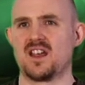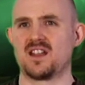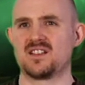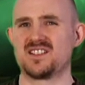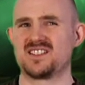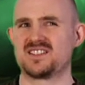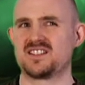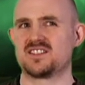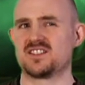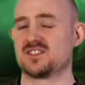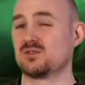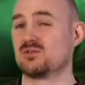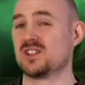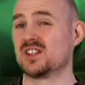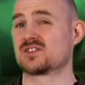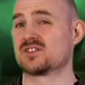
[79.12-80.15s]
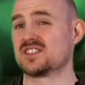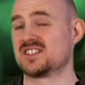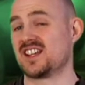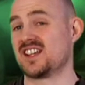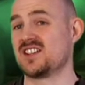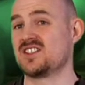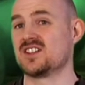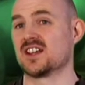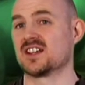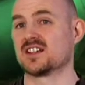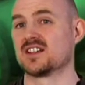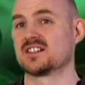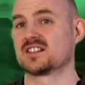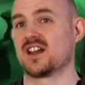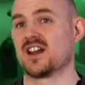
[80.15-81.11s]
This is a real
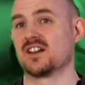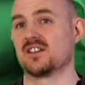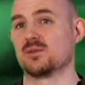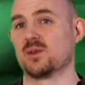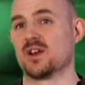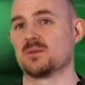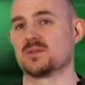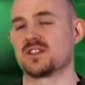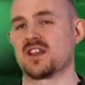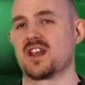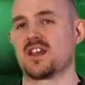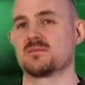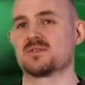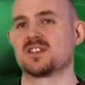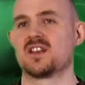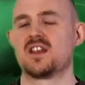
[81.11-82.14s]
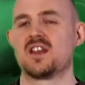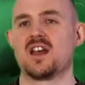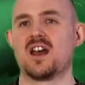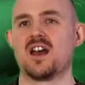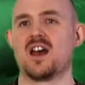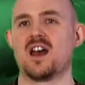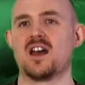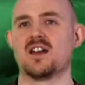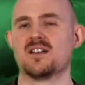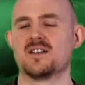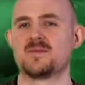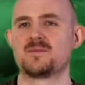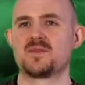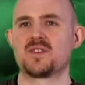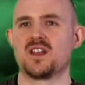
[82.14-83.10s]
strategic side of Worms games.
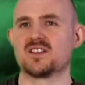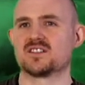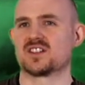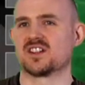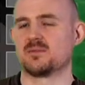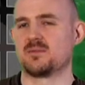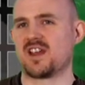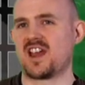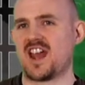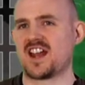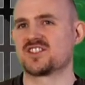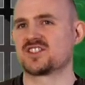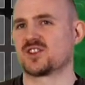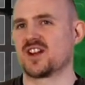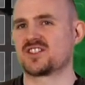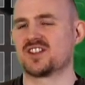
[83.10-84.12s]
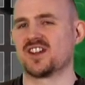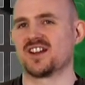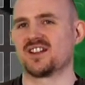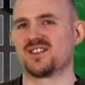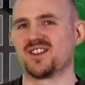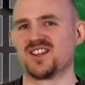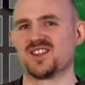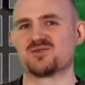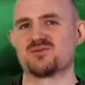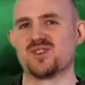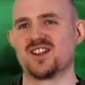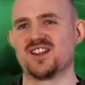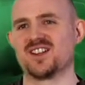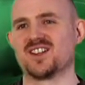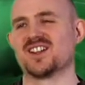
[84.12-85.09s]
It's going to be a head scratcher, and I think it's
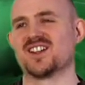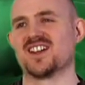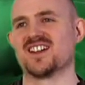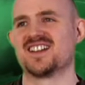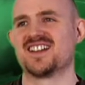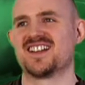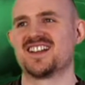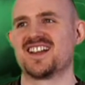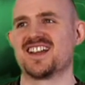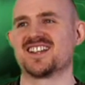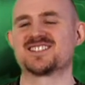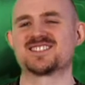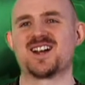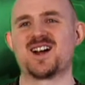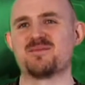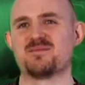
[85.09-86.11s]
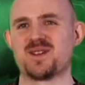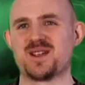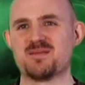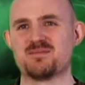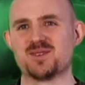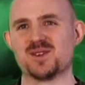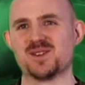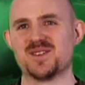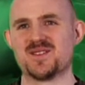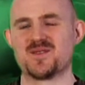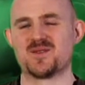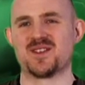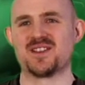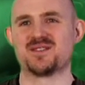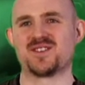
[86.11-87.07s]
really going to excite people
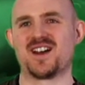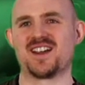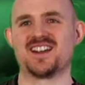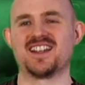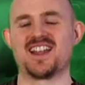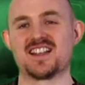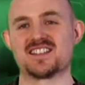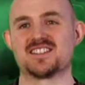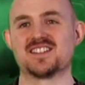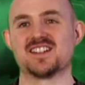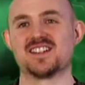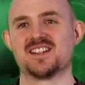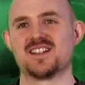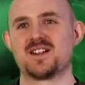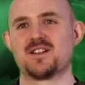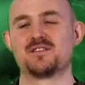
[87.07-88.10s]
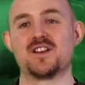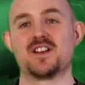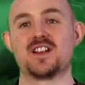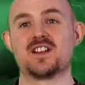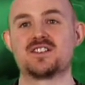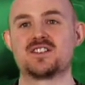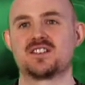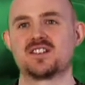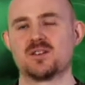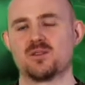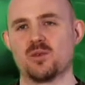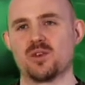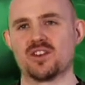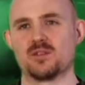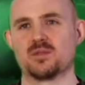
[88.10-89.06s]
when they finally get to finish
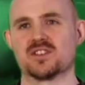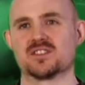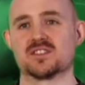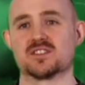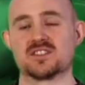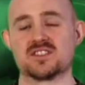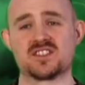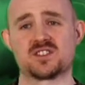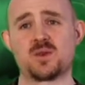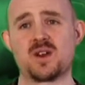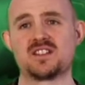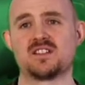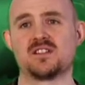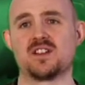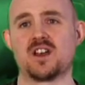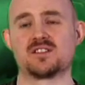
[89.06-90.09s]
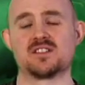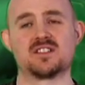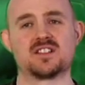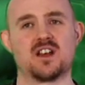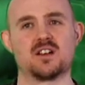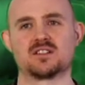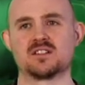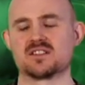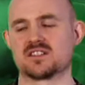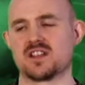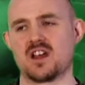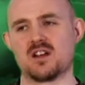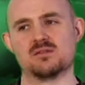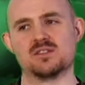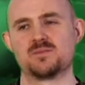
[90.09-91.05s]
one of the puzzles. There's 20 of those in total,
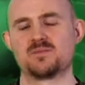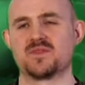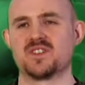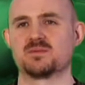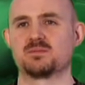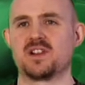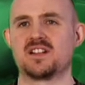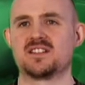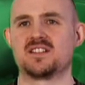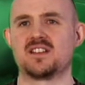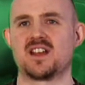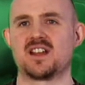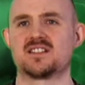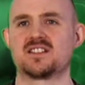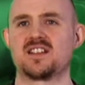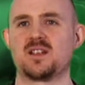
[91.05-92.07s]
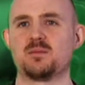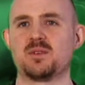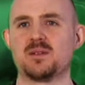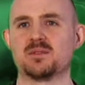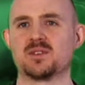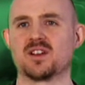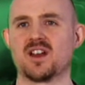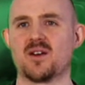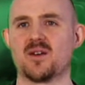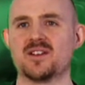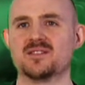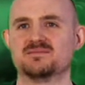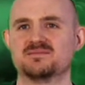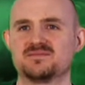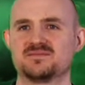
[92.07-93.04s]
so there's plenty there to keep people
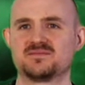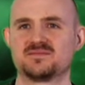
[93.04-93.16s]
going.